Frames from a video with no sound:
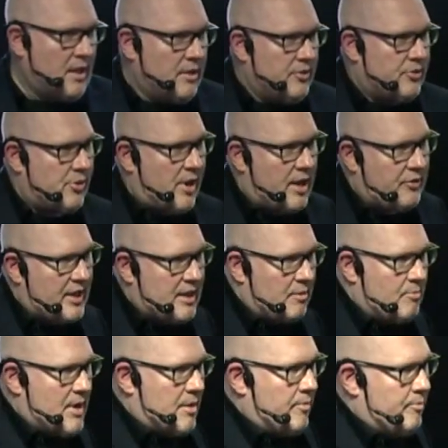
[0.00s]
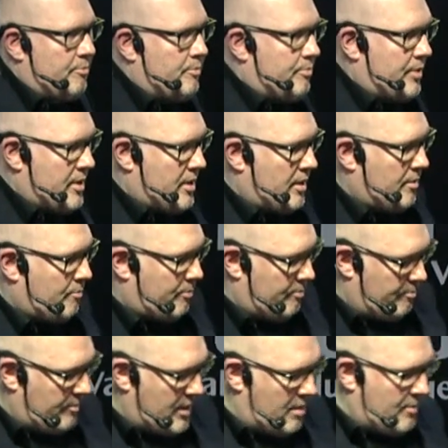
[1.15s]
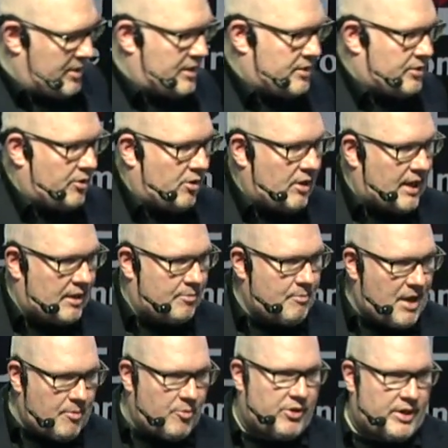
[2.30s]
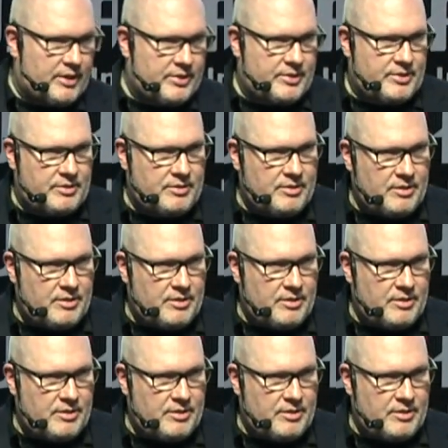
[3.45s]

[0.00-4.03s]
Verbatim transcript: So I think mem uh, images are like memories.